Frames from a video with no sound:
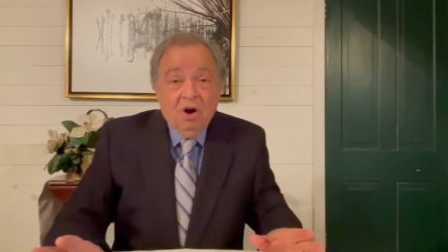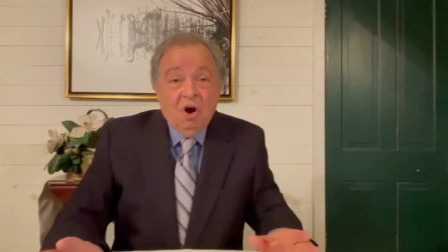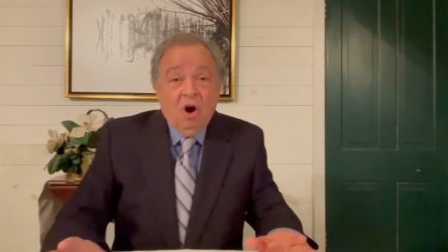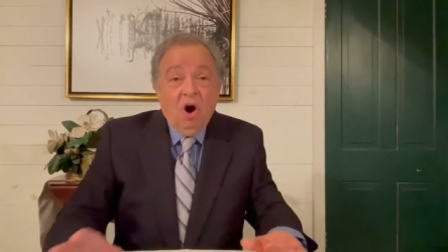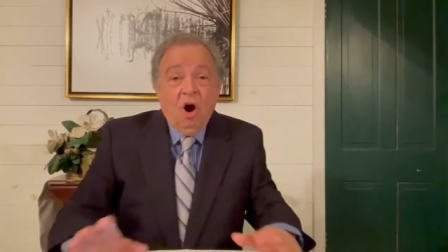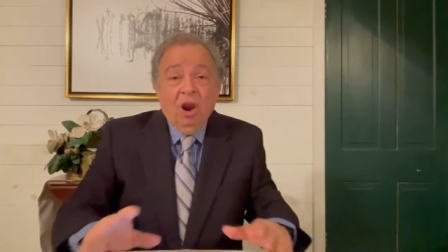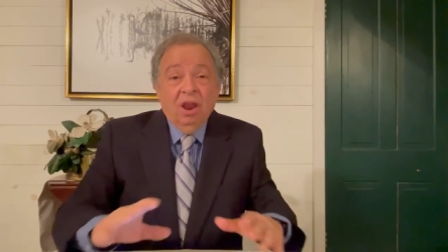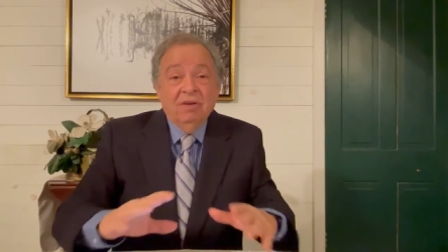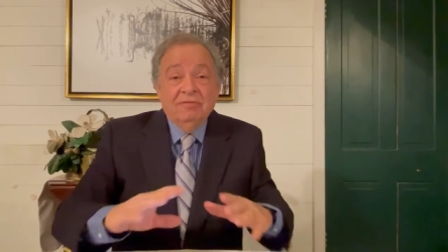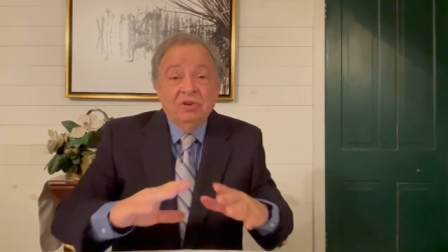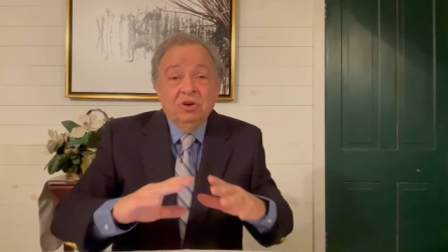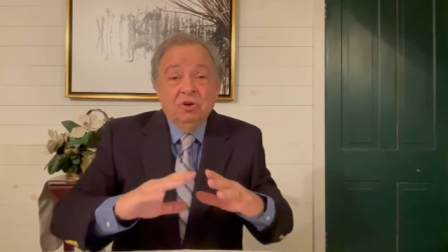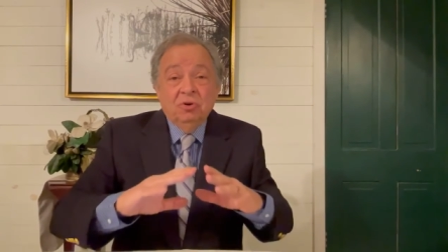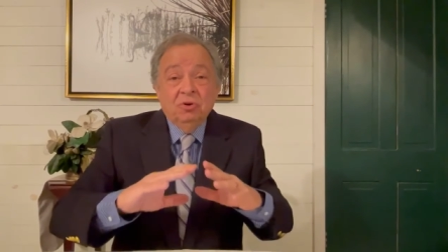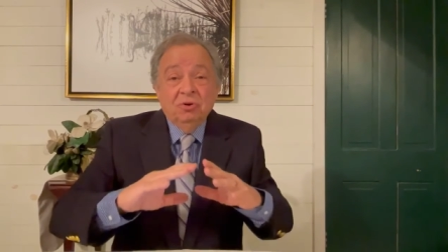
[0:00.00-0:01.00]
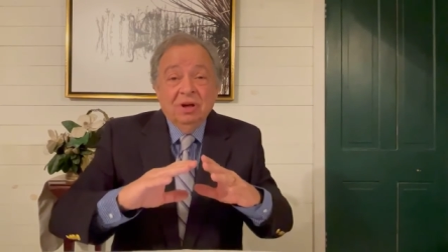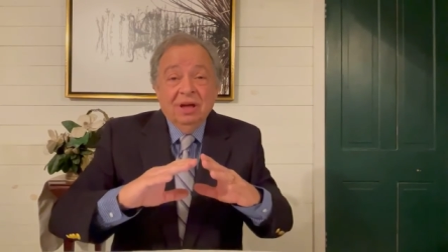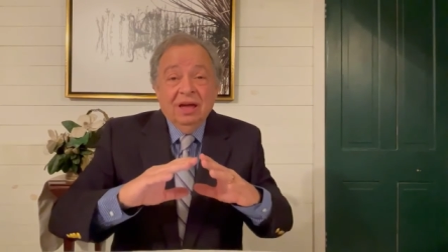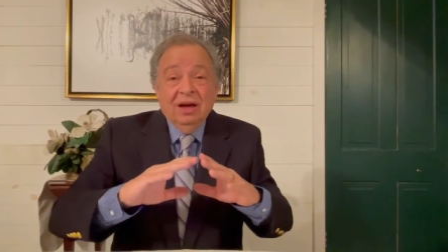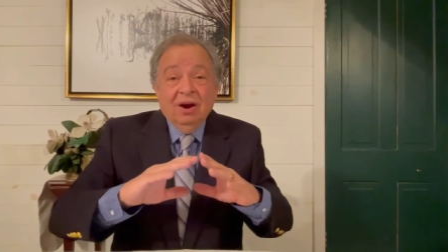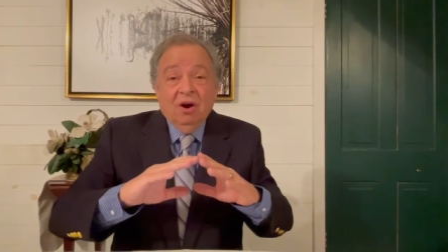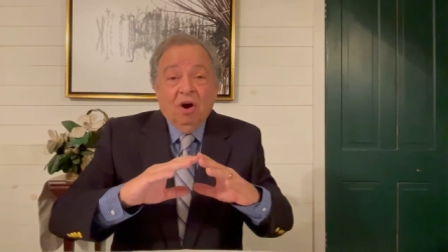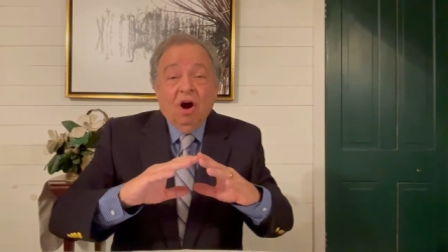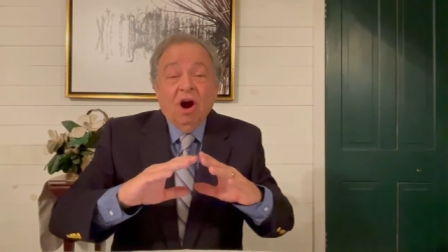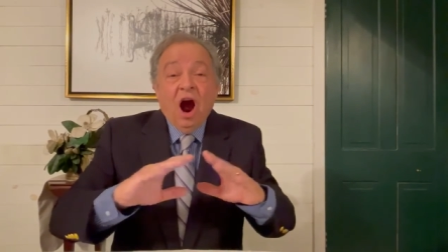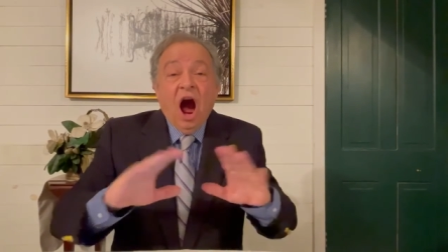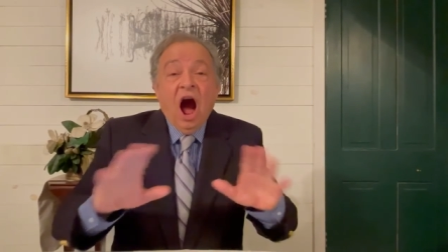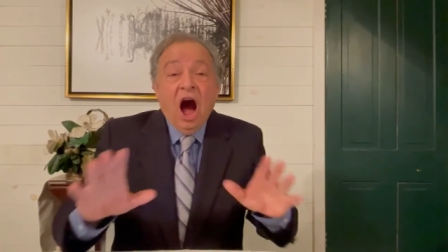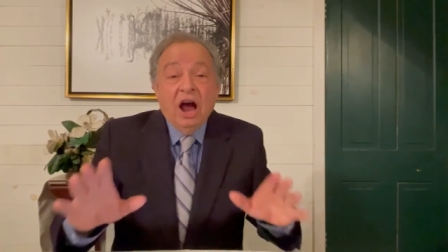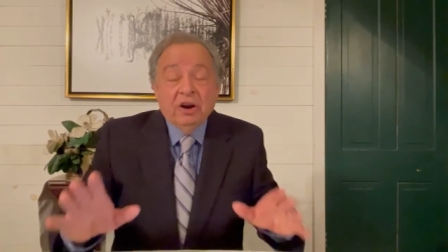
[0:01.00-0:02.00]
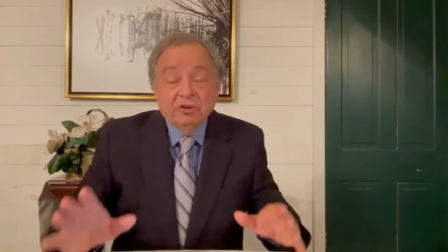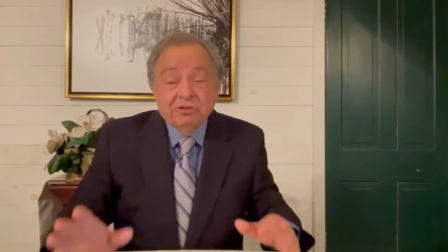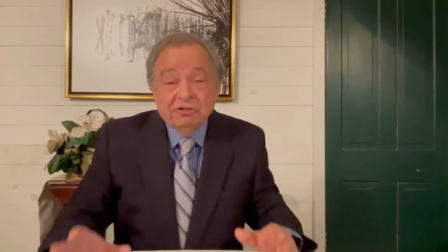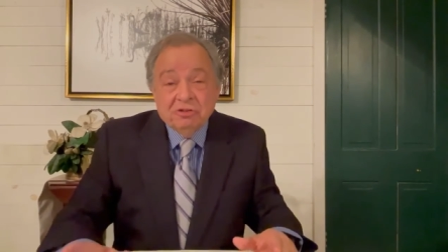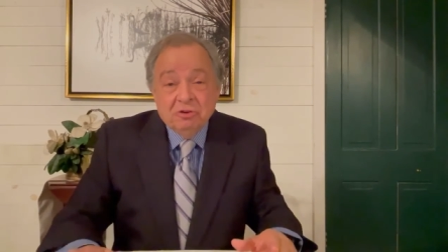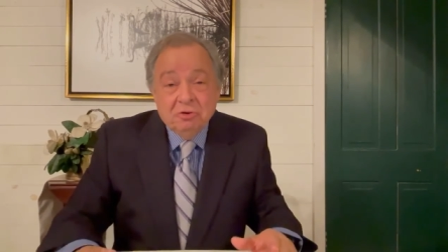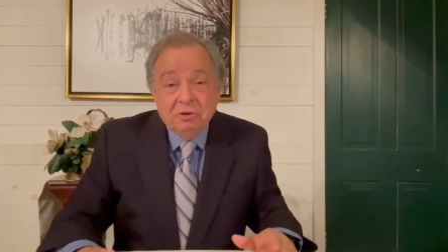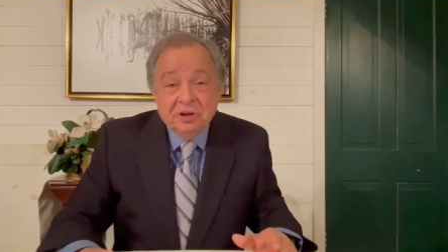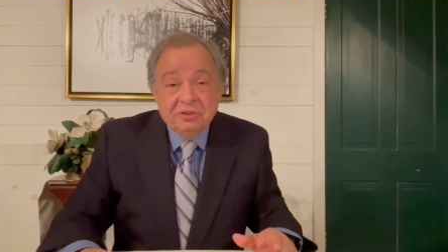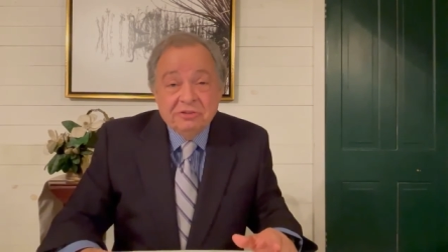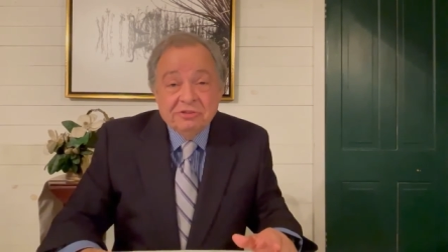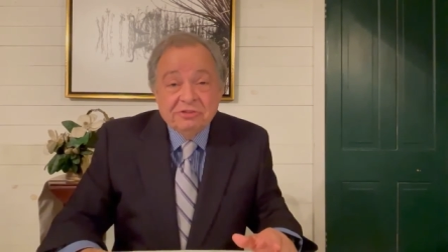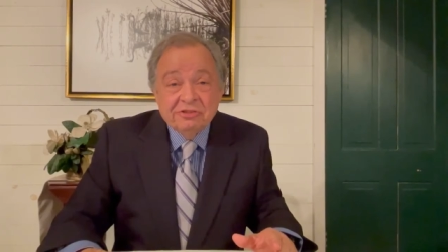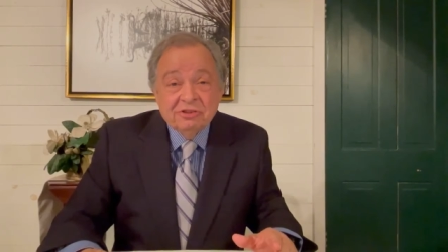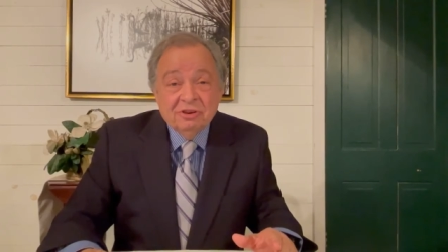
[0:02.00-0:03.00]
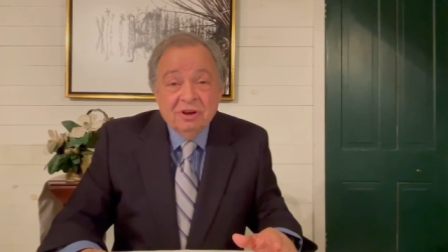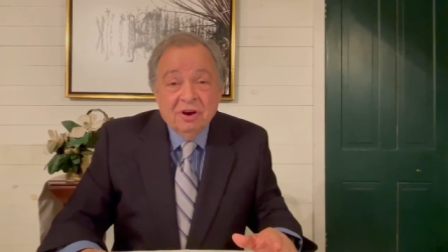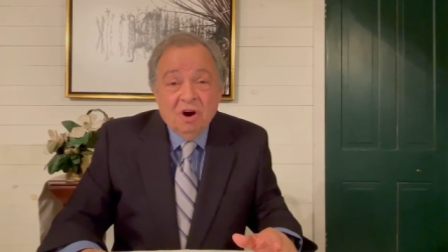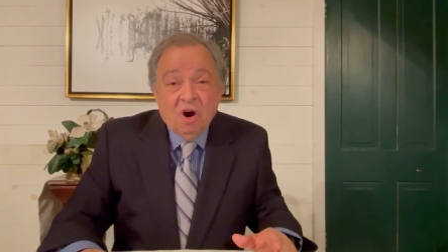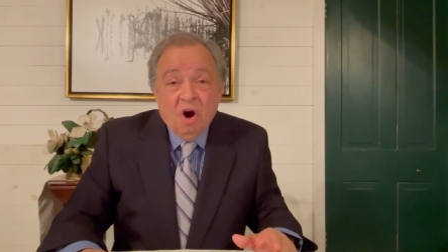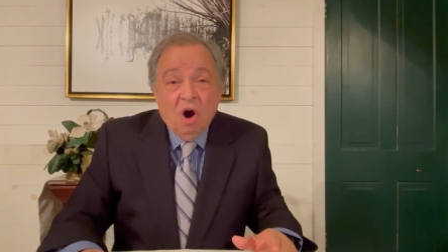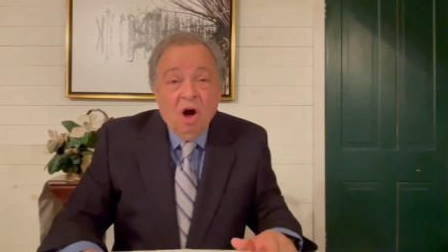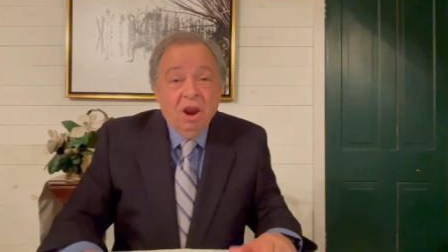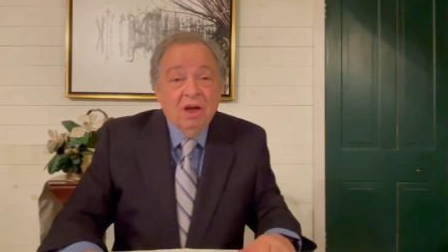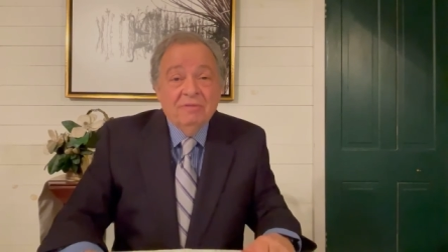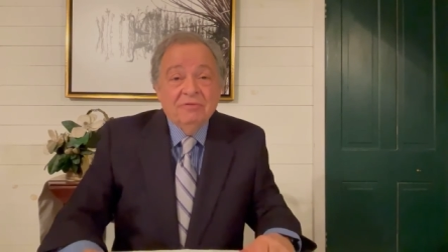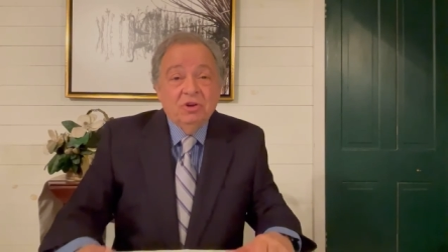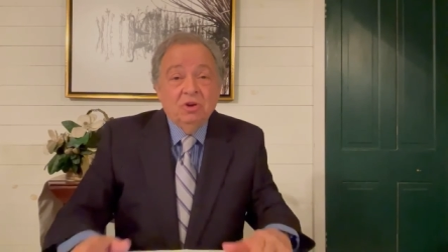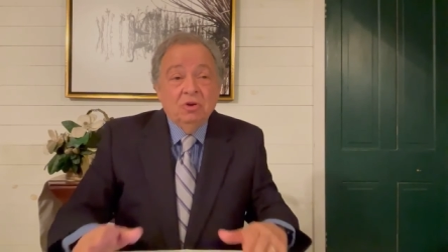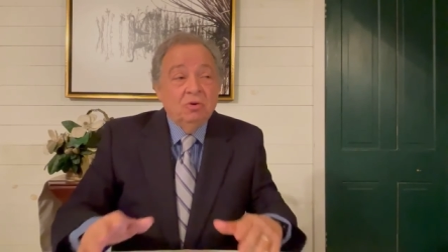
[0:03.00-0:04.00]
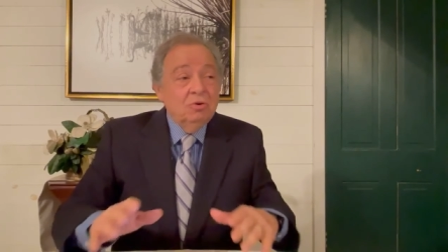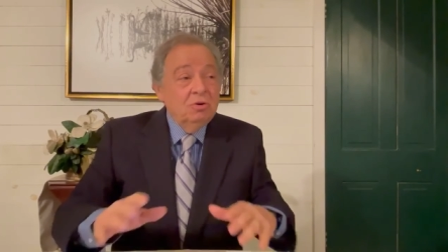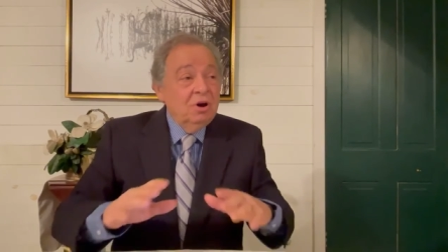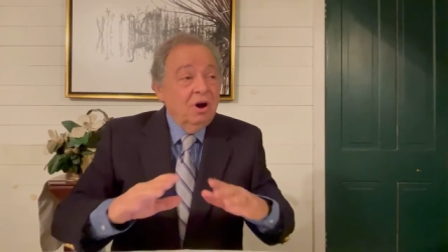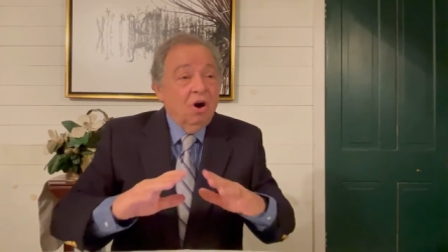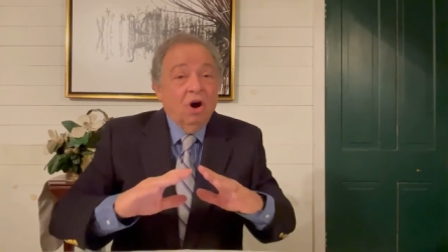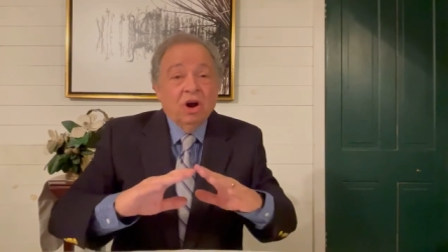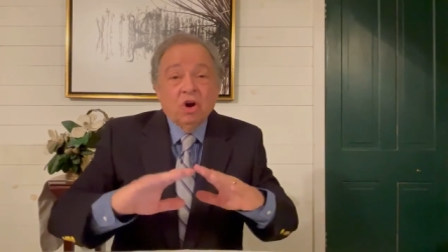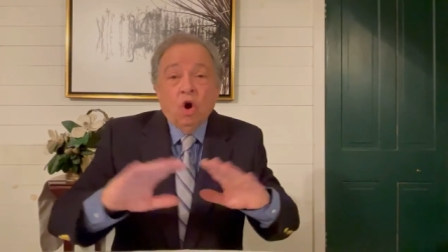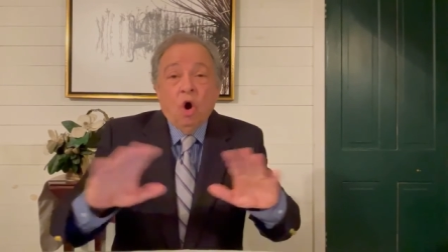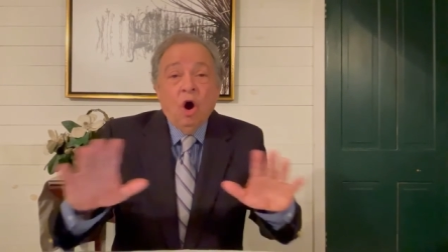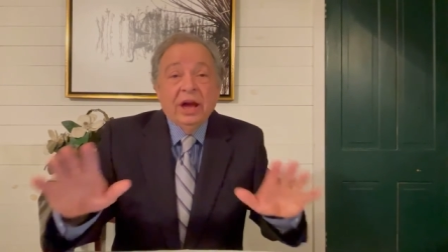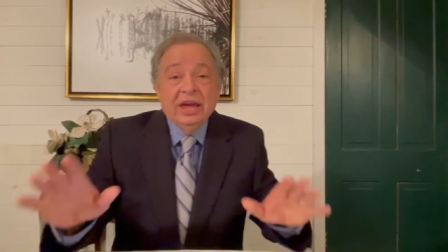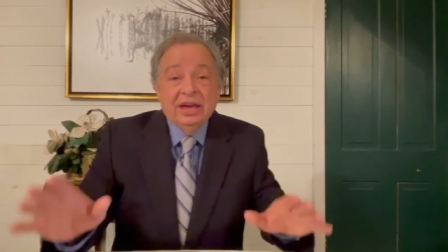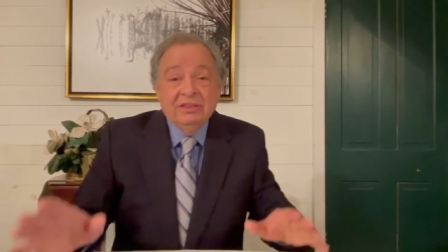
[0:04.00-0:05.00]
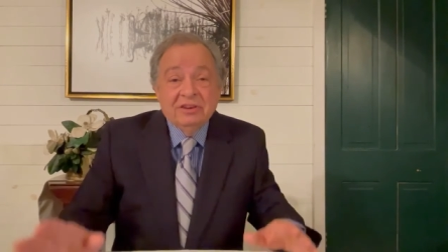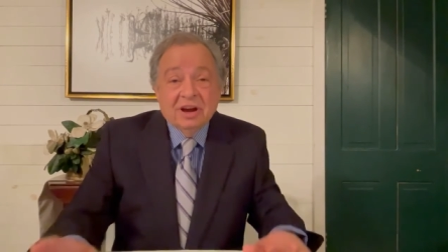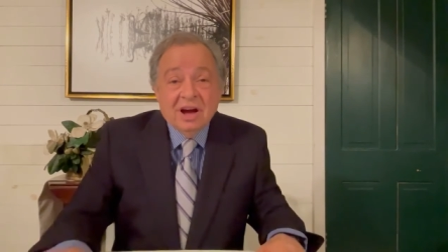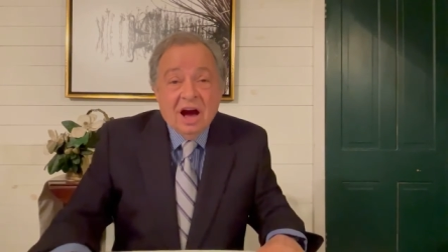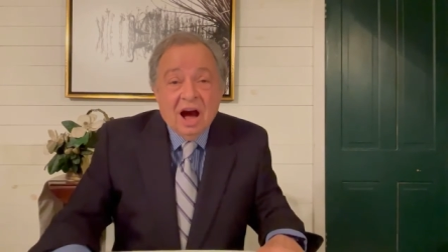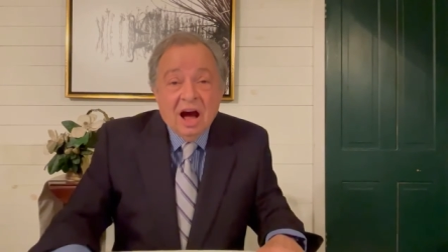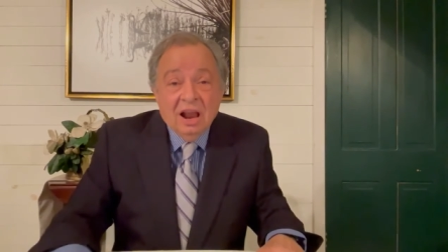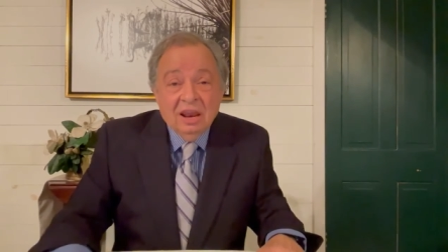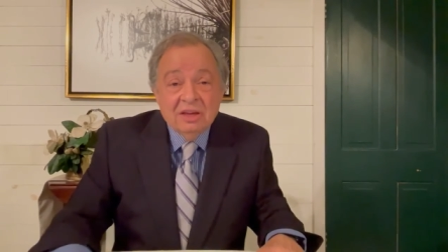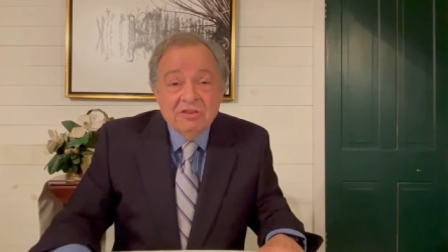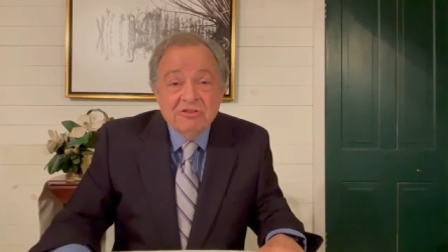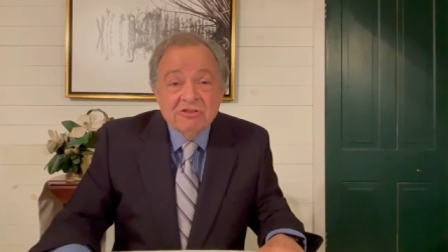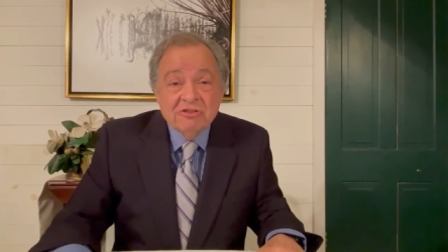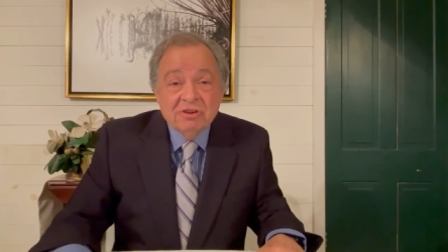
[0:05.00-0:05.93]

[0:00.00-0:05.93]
All of you are honor students. All of you are going into college.